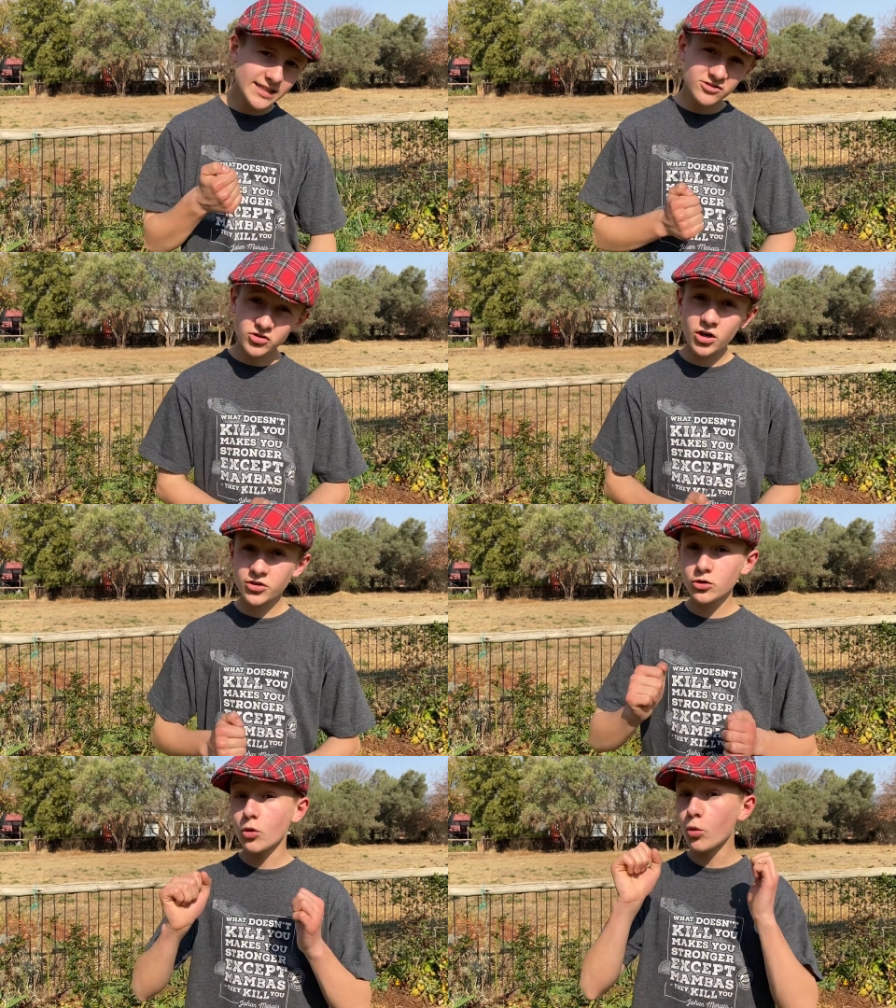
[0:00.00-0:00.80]
start
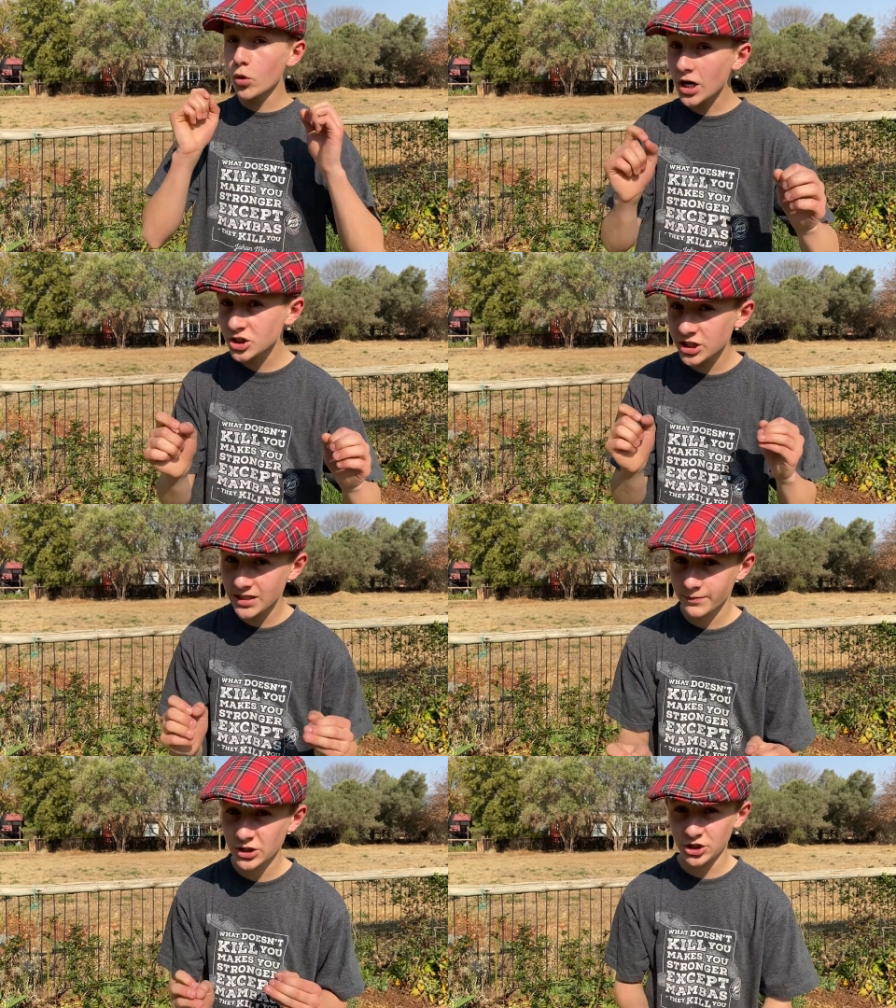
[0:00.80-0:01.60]
your
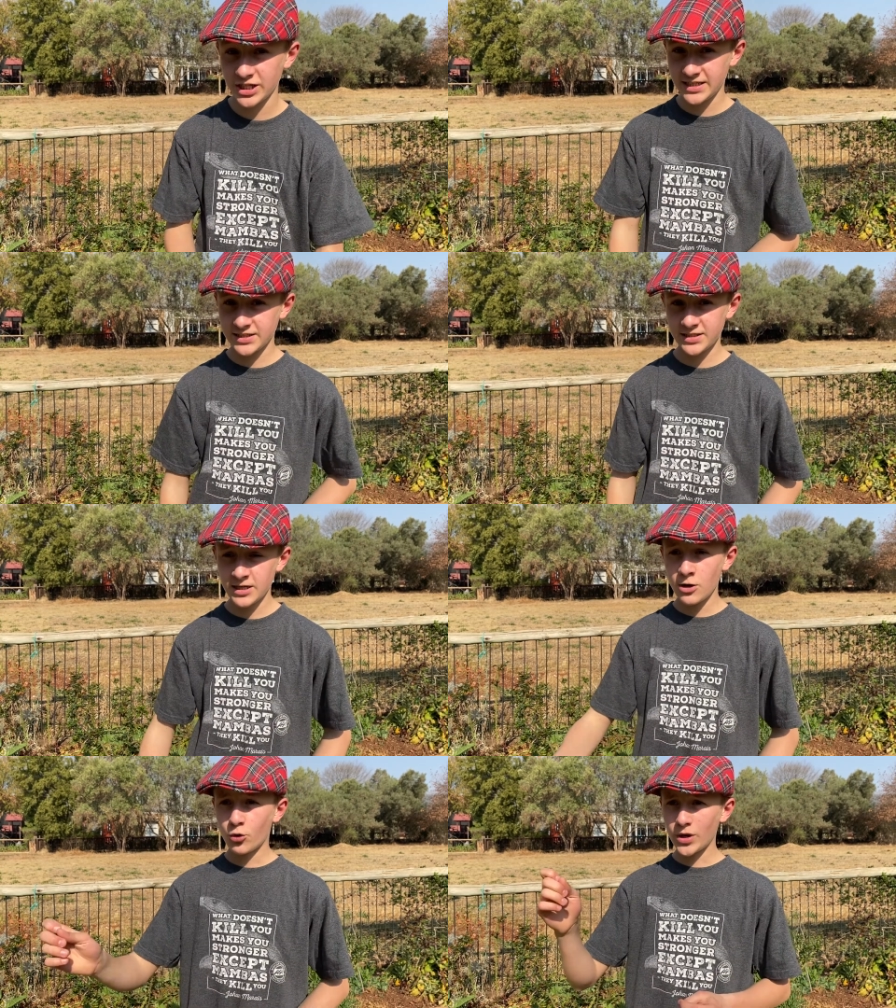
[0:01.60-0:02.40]
washing machines
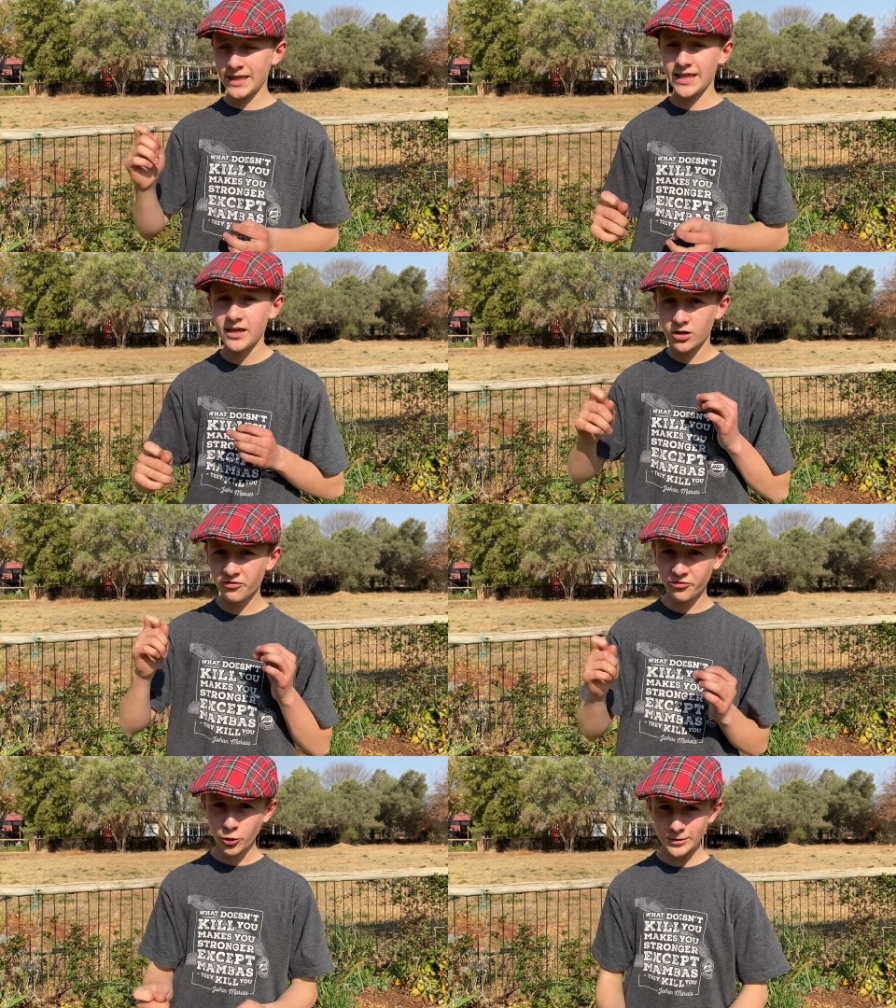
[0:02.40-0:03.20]
when they are
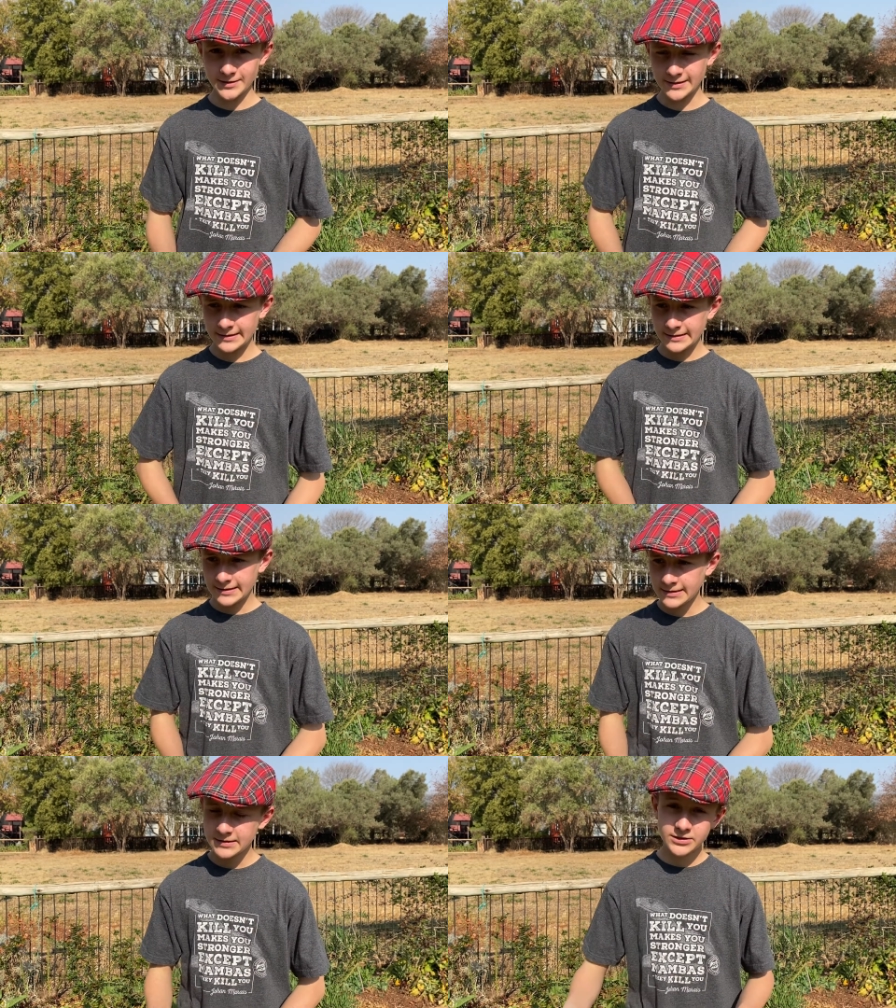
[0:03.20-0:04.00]
full.
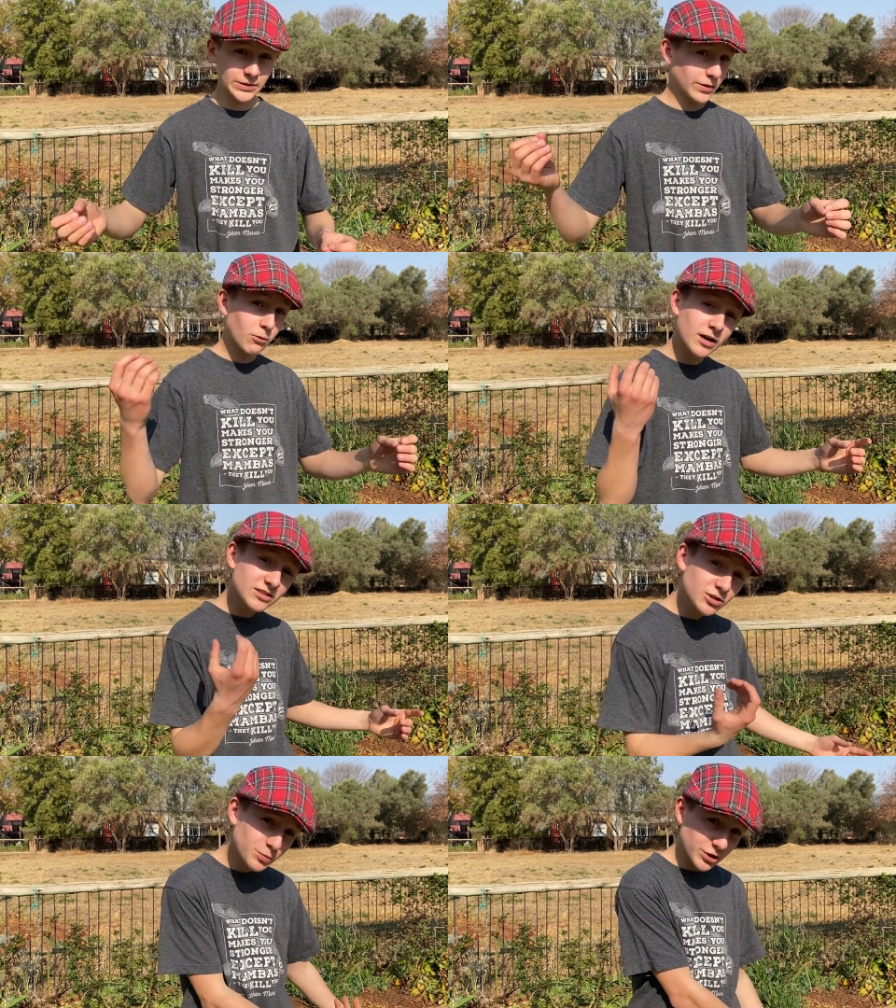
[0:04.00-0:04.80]
So the ones
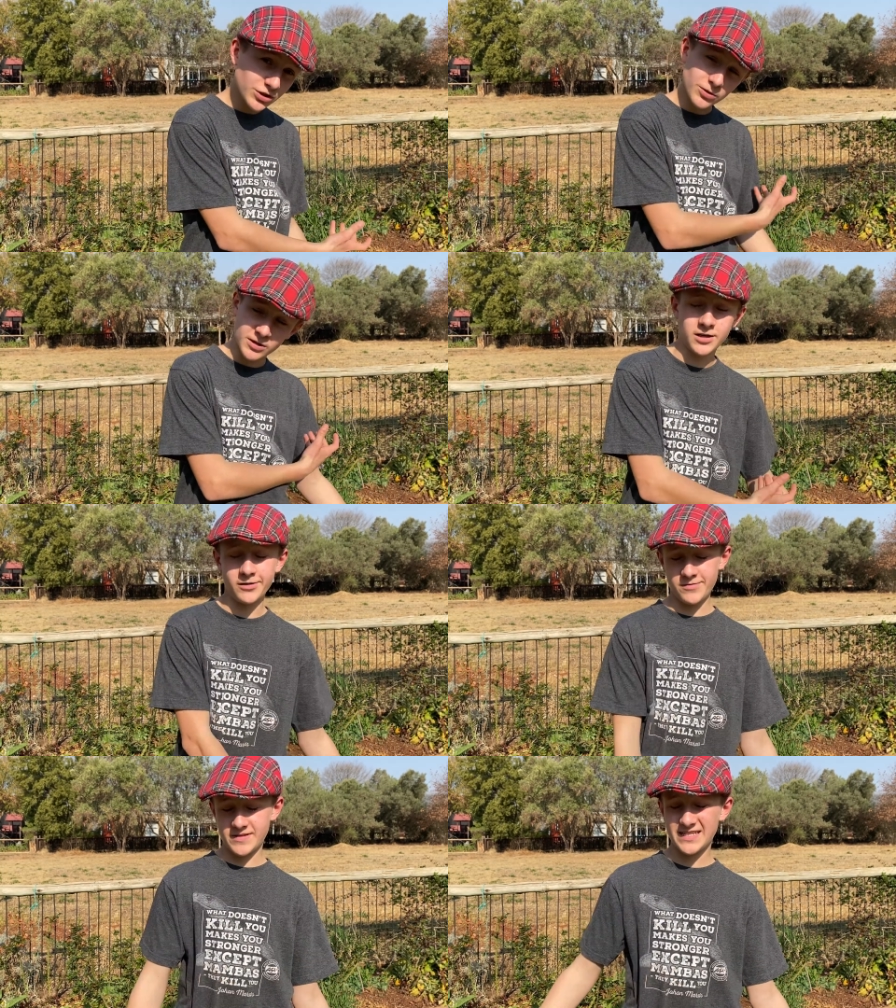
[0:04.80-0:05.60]
you put your
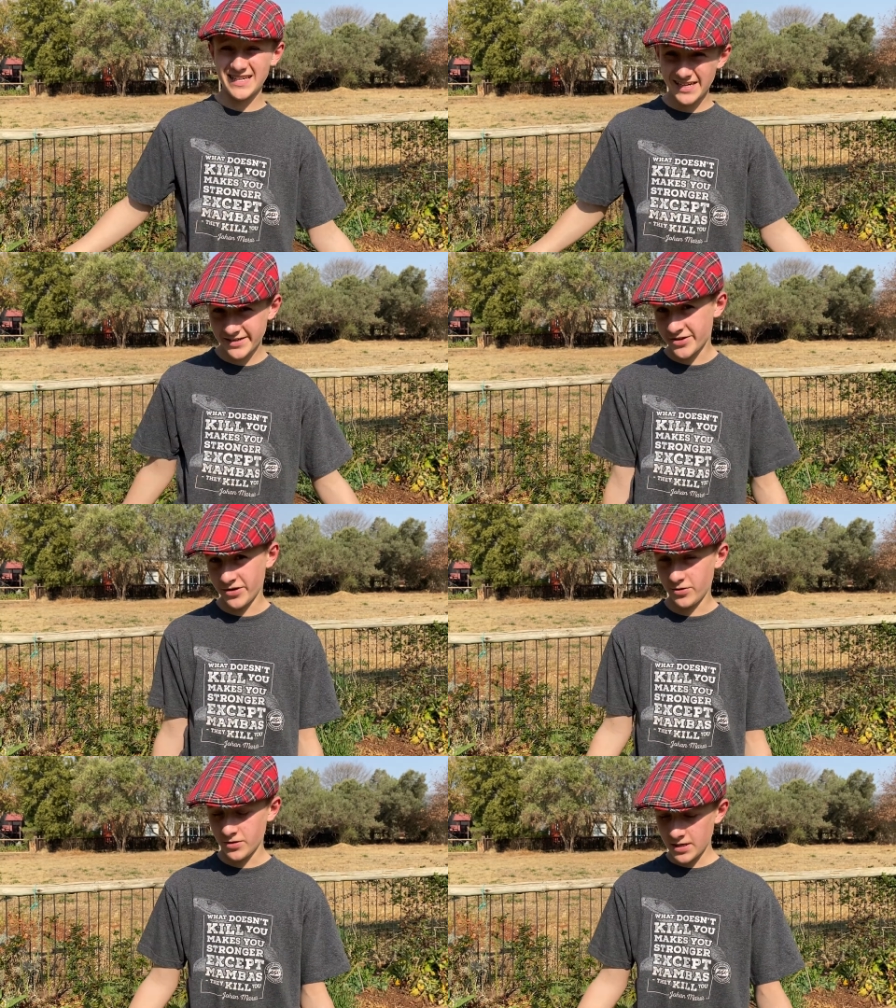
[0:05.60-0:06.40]
clothes
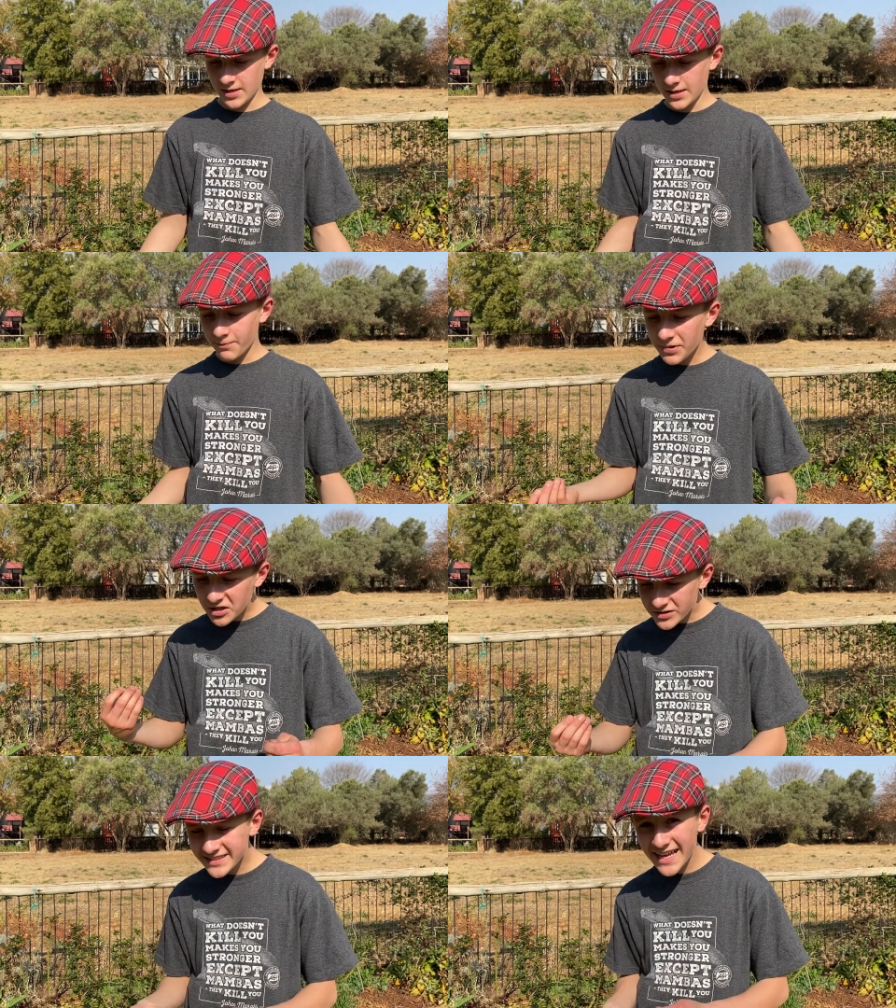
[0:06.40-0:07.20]
into,
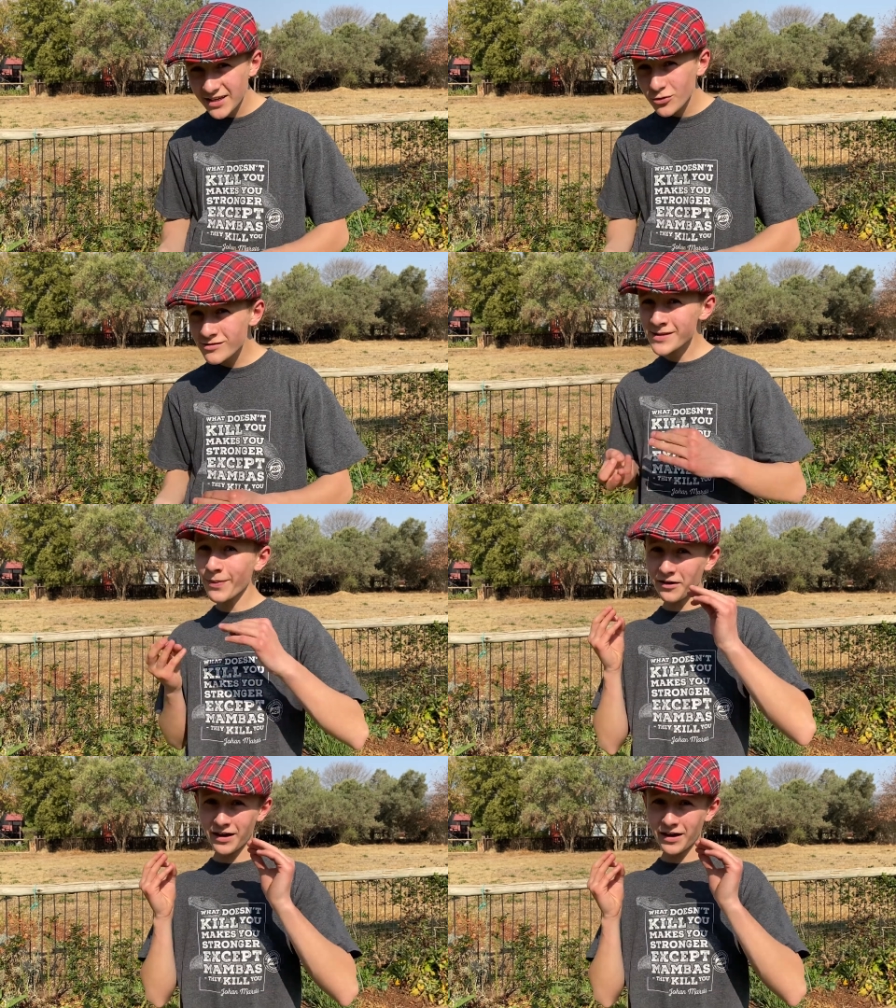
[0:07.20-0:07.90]
because they use about